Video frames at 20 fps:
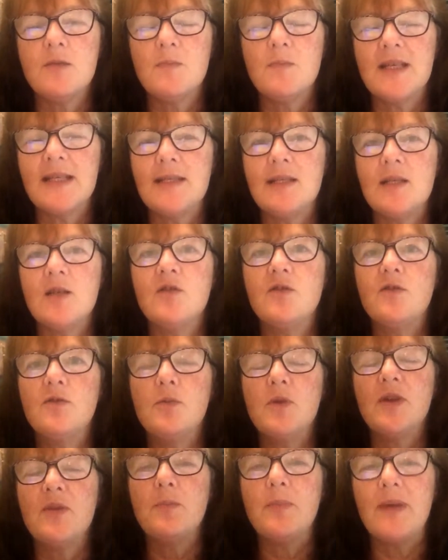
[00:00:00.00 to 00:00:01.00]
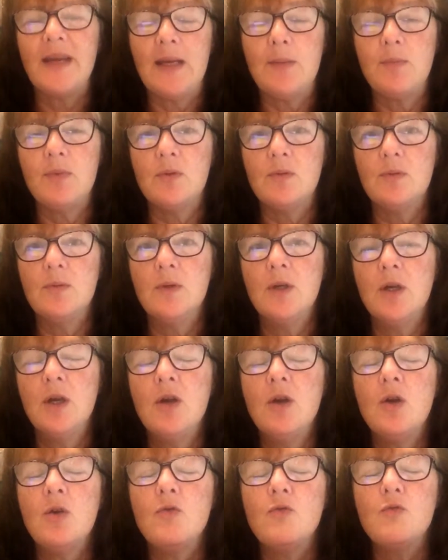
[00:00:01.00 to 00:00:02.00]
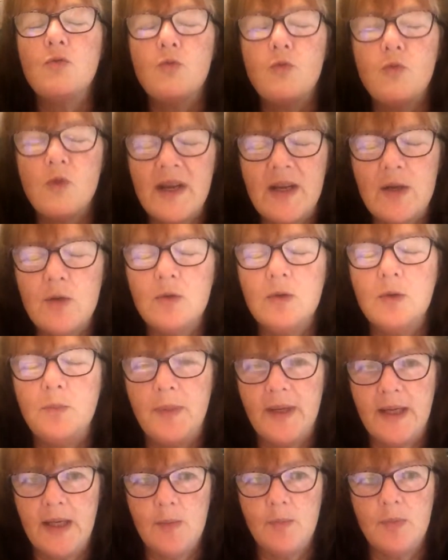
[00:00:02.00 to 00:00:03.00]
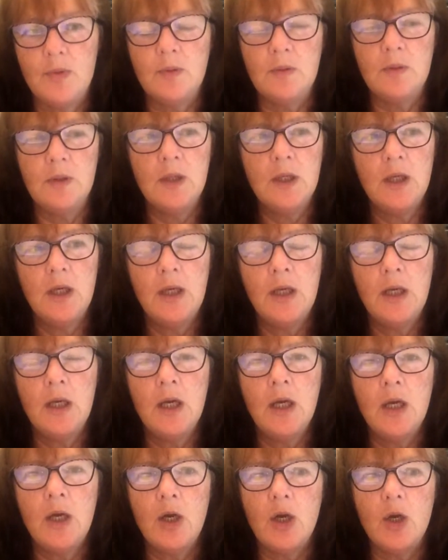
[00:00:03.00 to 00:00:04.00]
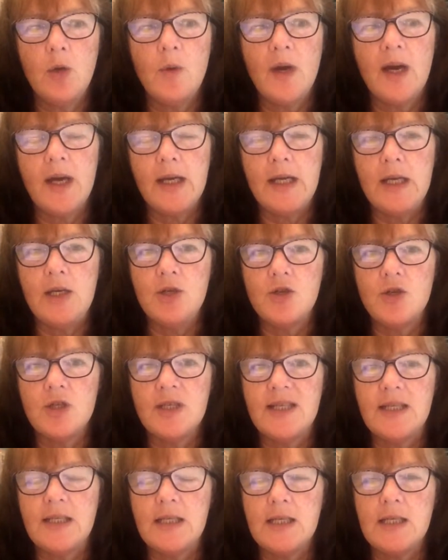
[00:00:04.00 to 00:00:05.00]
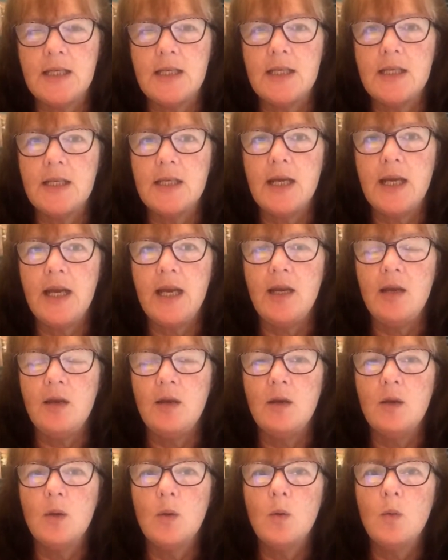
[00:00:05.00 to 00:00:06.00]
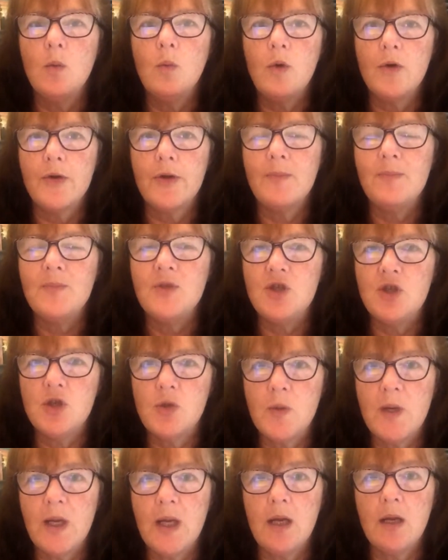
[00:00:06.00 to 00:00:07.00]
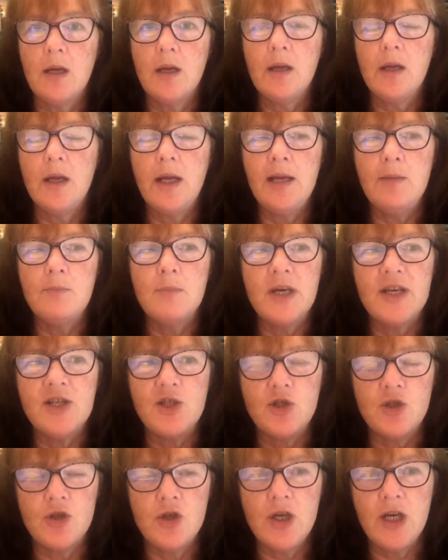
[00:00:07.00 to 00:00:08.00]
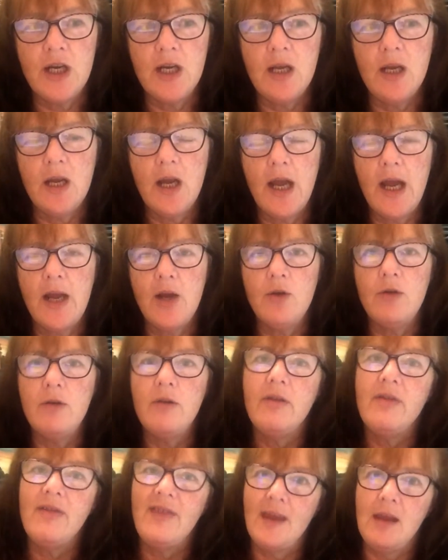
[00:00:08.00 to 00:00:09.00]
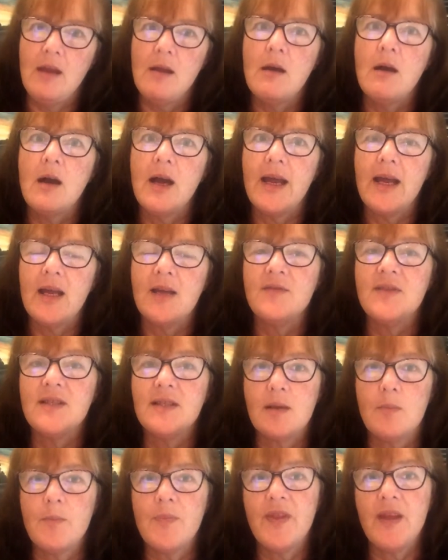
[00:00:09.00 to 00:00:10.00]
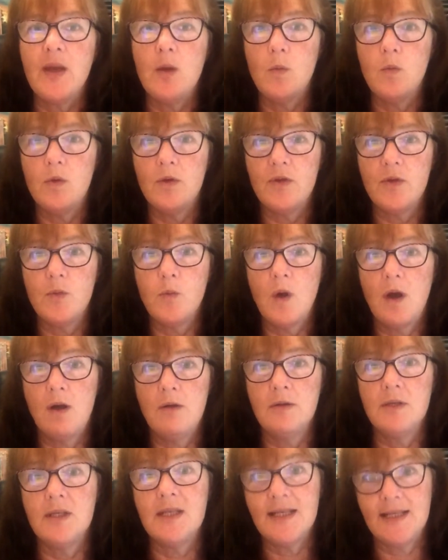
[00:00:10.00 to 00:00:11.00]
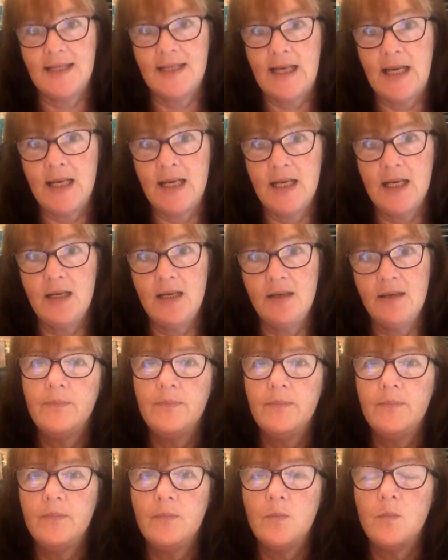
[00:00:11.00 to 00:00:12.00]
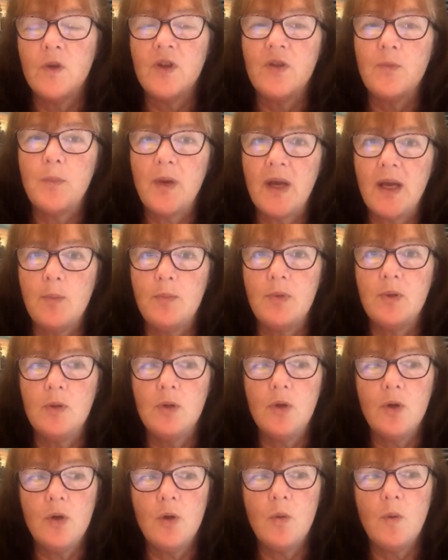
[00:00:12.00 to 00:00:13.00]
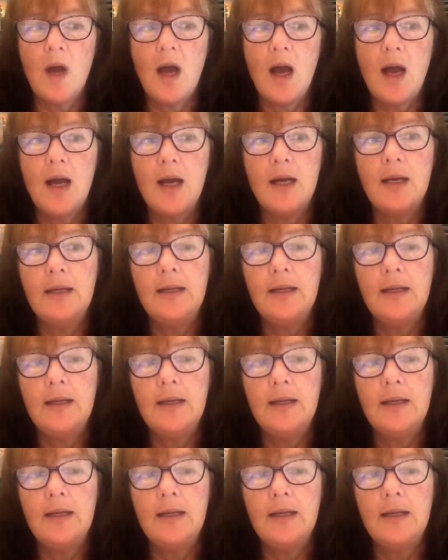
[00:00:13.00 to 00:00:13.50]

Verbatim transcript: myself with people, real people, who are interested in what I'm doing in my journey and who think I have something worthwhile to say. With people who are